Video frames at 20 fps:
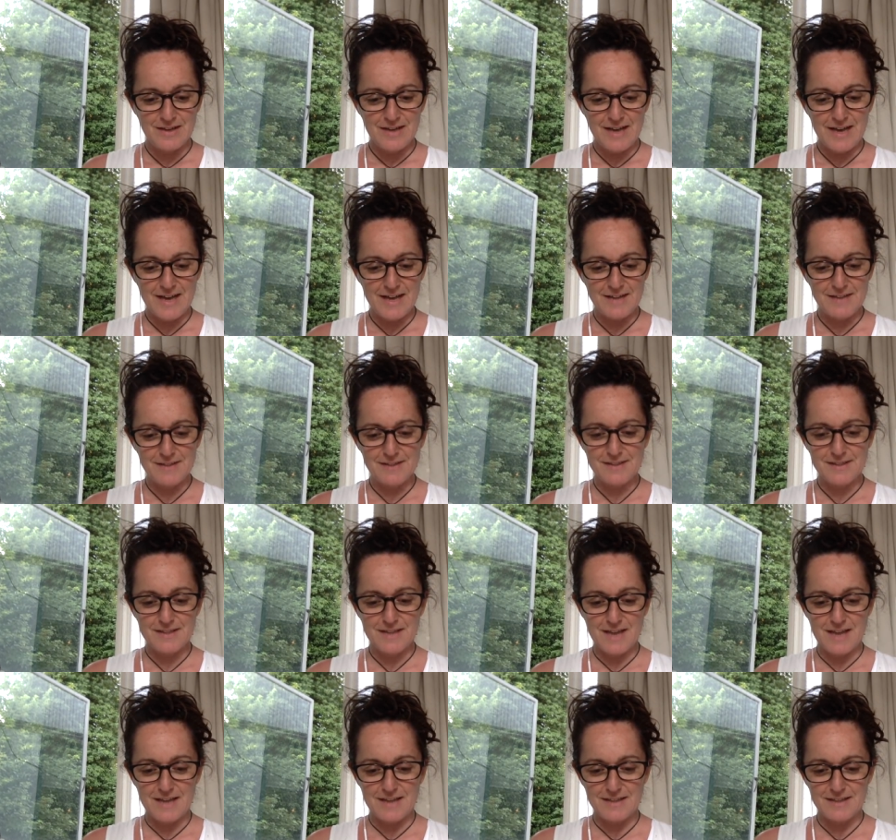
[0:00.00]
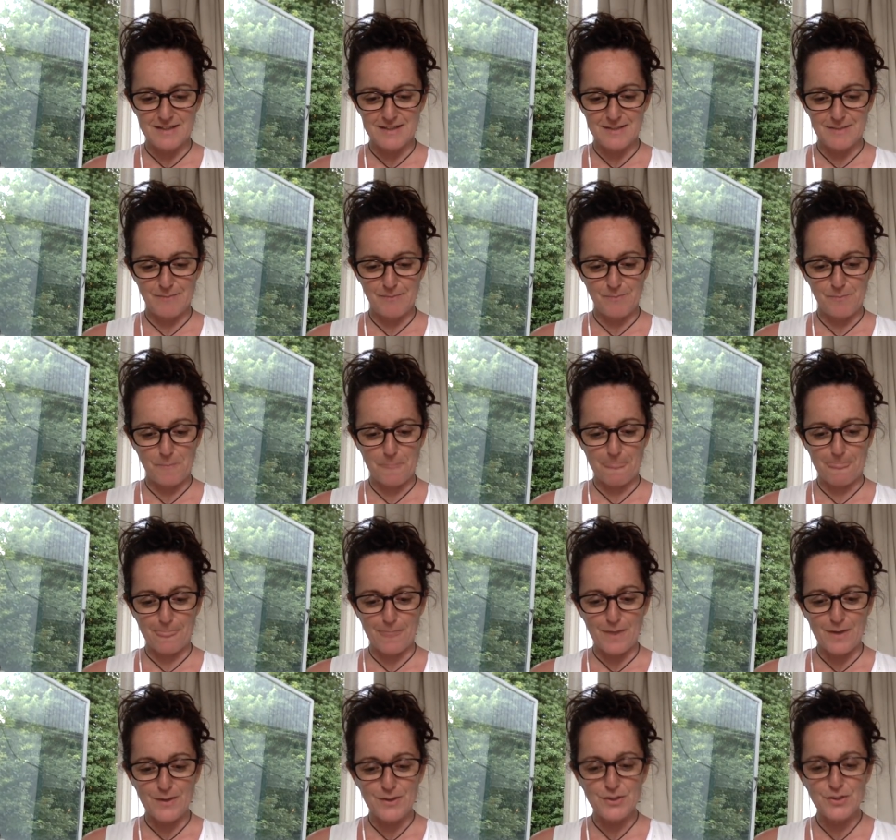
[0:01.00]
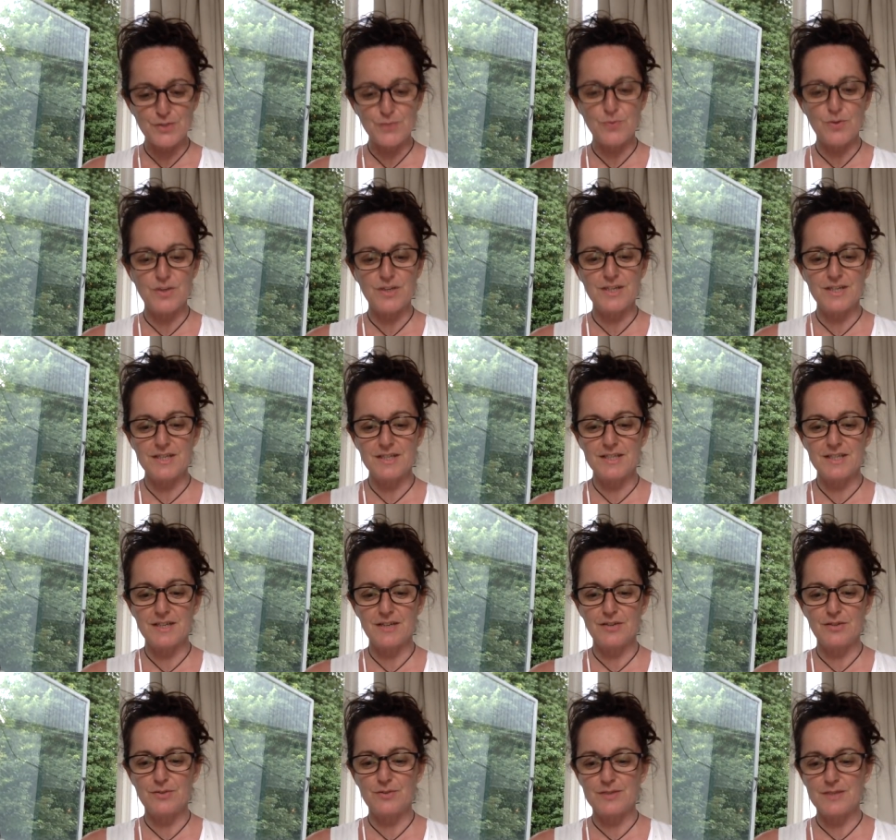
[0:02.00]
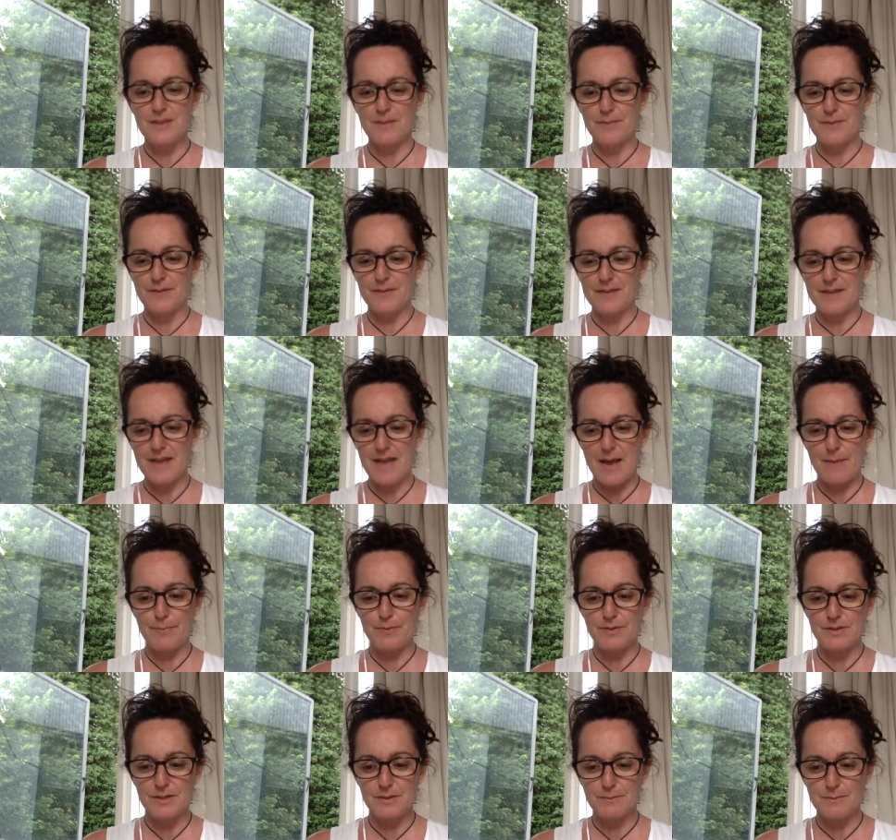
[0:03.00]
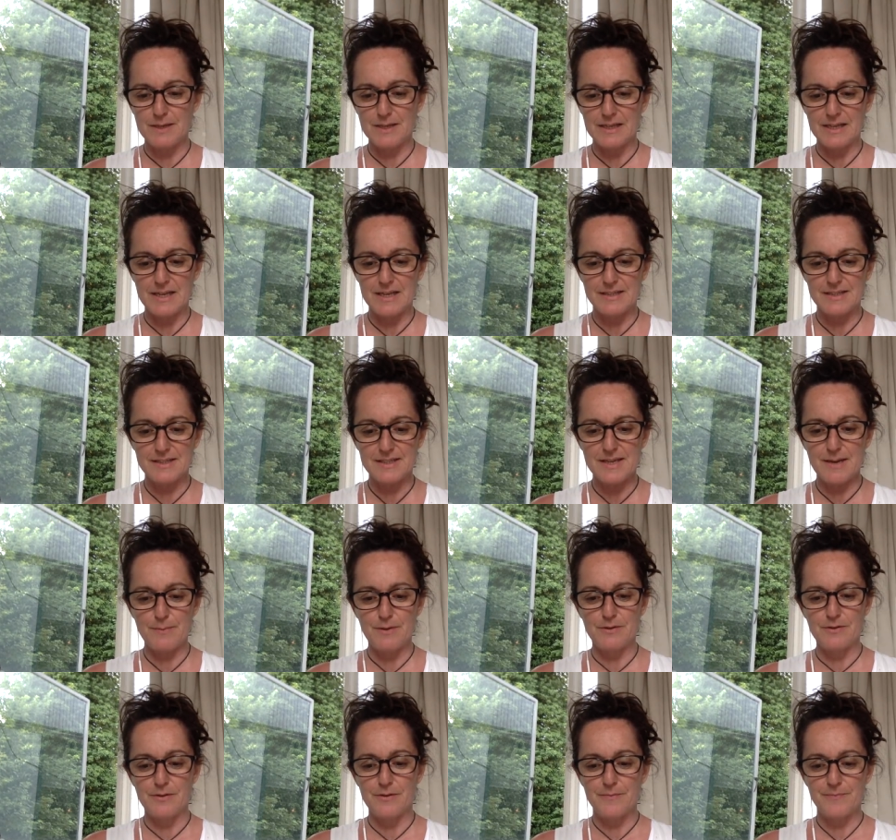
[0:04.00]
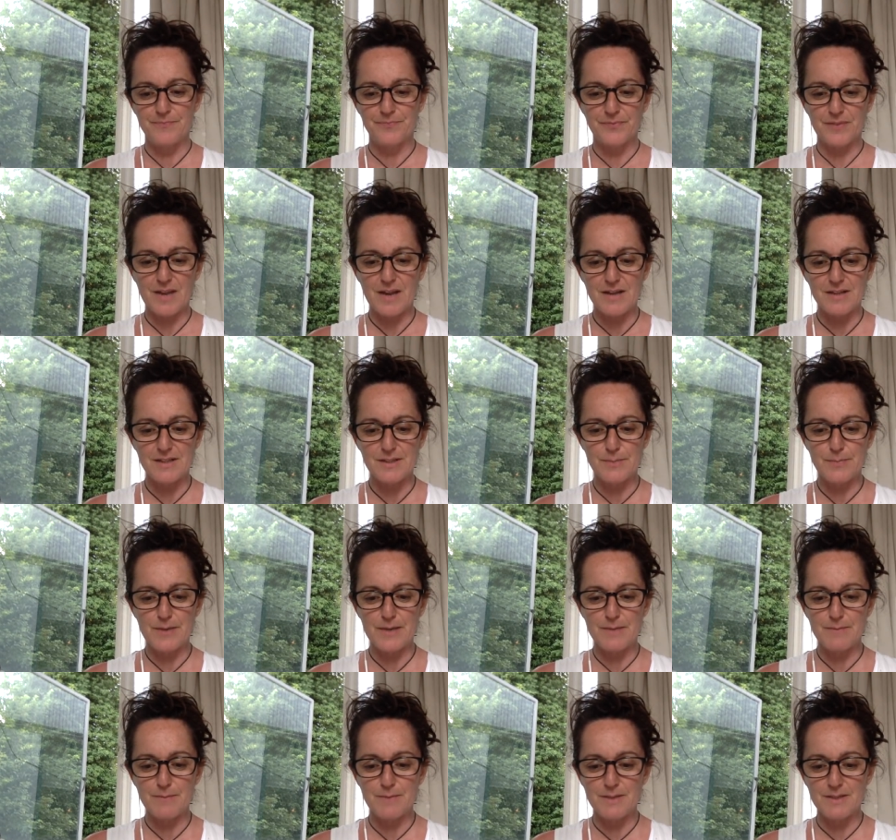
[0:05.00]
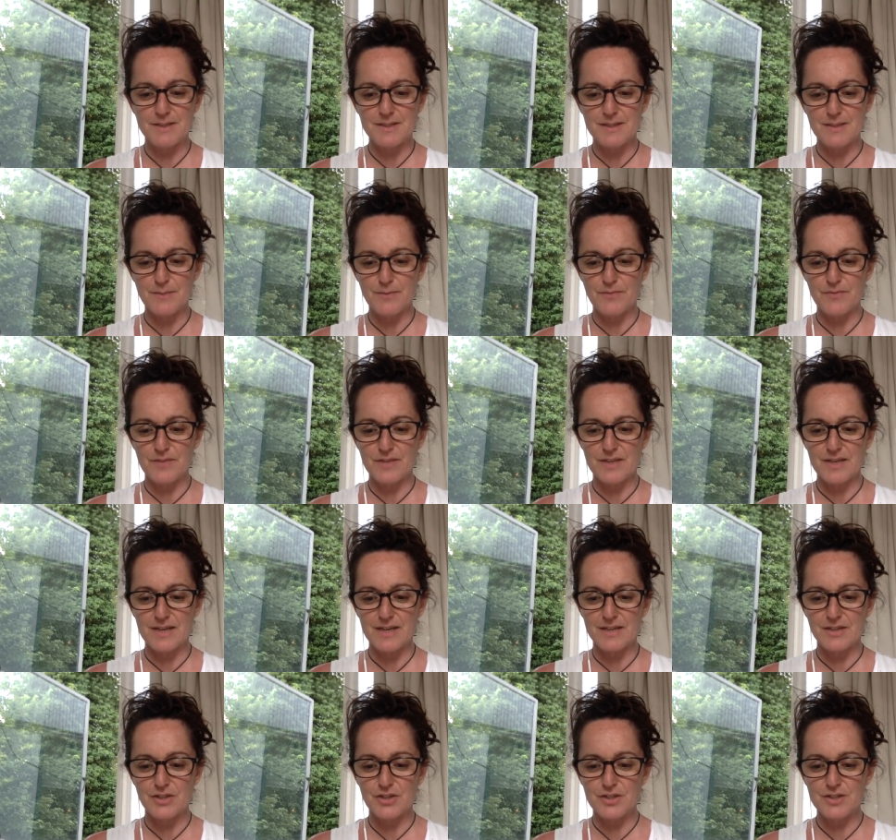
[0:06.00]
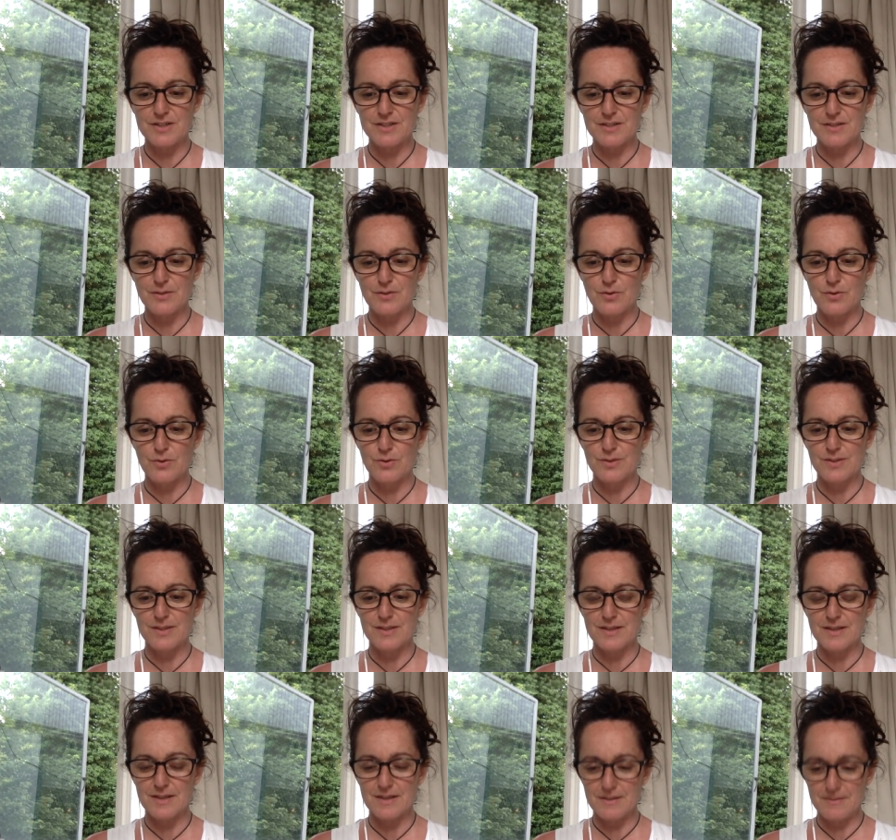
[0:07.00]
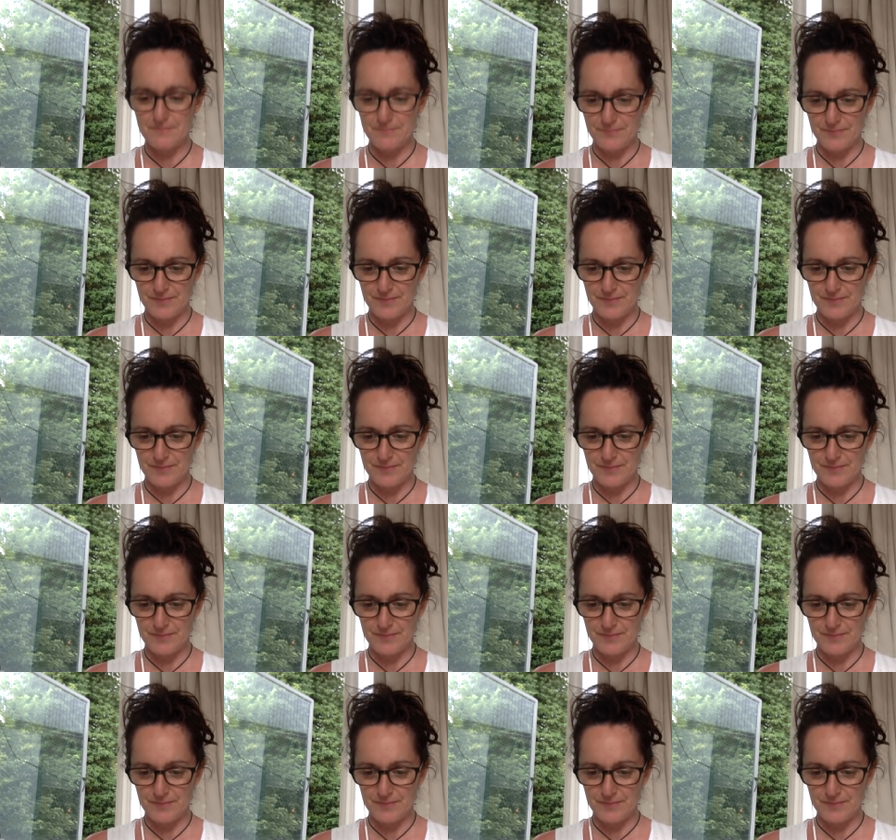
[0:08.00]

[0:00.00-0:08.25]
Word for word: Haz says, I just wanted to tell you something that happened to me last summer. I spent my summer vacations in Corsica.